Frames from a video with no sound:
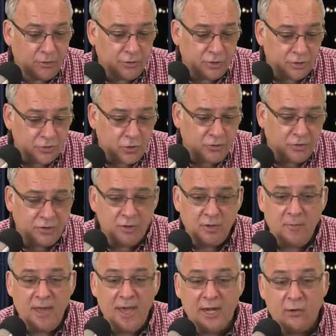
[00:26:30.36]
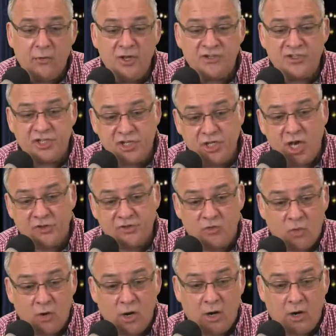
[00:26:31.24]
truth of the matter is it does
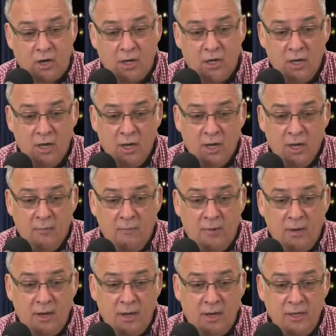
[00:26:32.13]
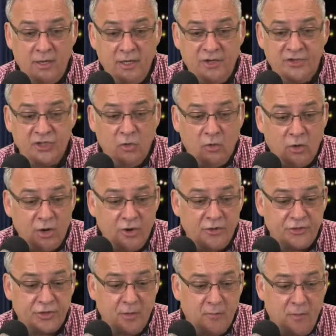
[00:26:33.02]
work, but is it
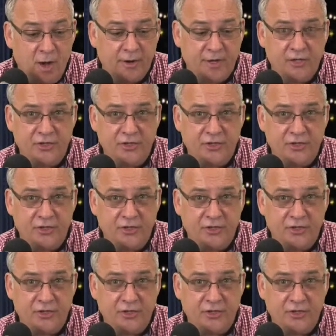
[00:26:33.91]
worth the money?